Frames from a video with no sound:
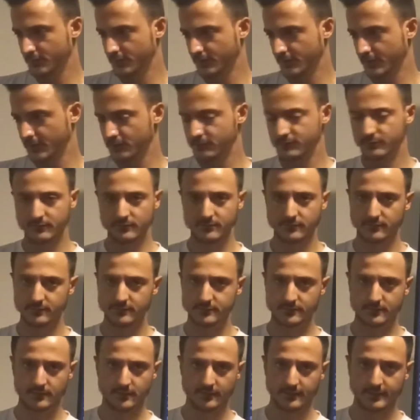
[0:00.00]
in
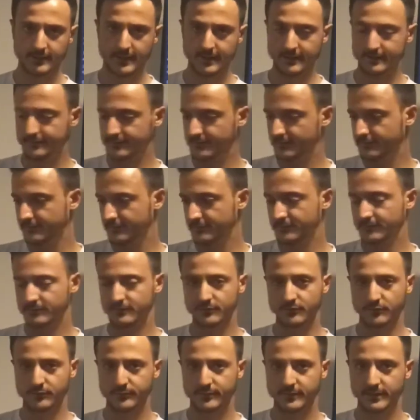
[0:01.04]
conclusion, look guys, this is a
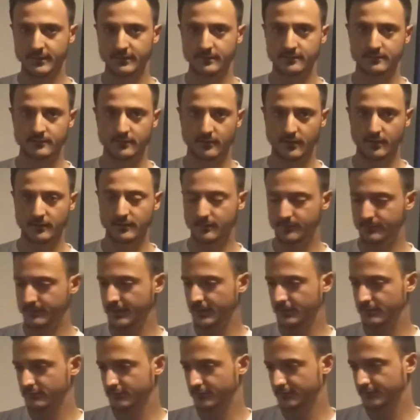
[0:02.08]
no-brainer. On a
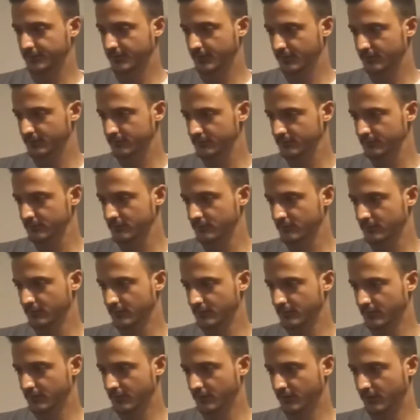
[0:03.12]
macro scale,
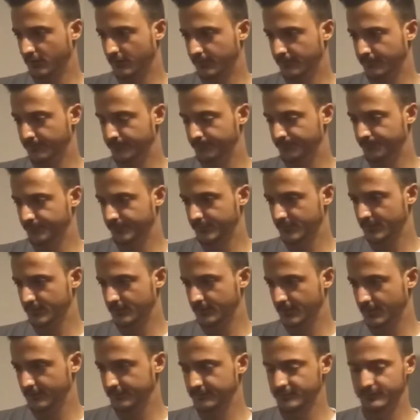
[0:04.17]

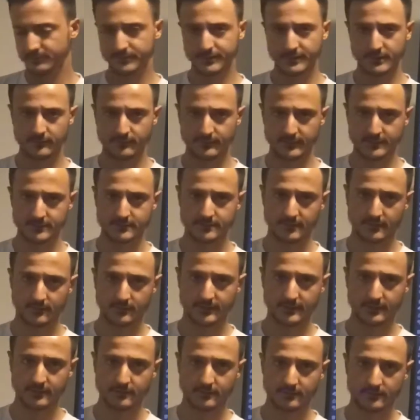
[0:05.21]
the S&P reached the
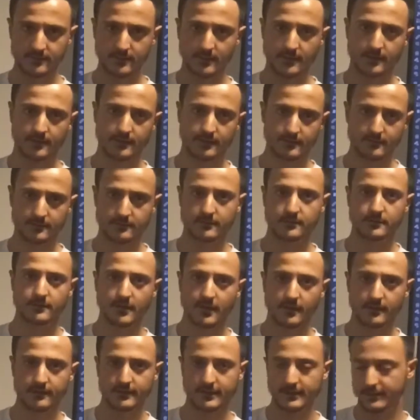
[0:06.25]
critical target, the
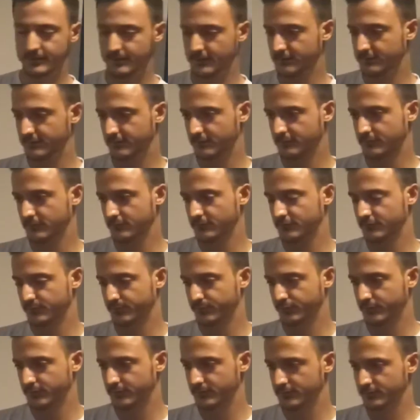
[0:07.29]
dollar index is on
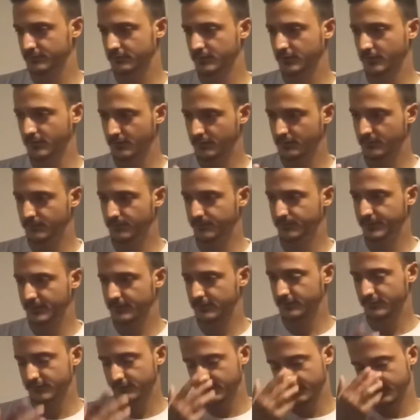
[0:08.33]
support,
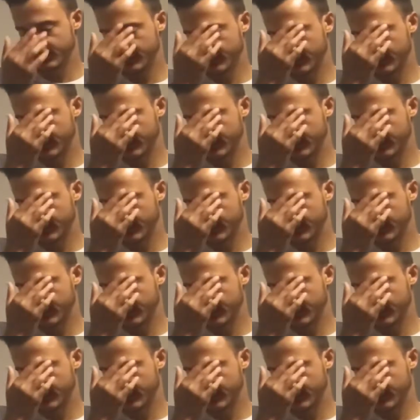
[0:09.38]
Bitcoin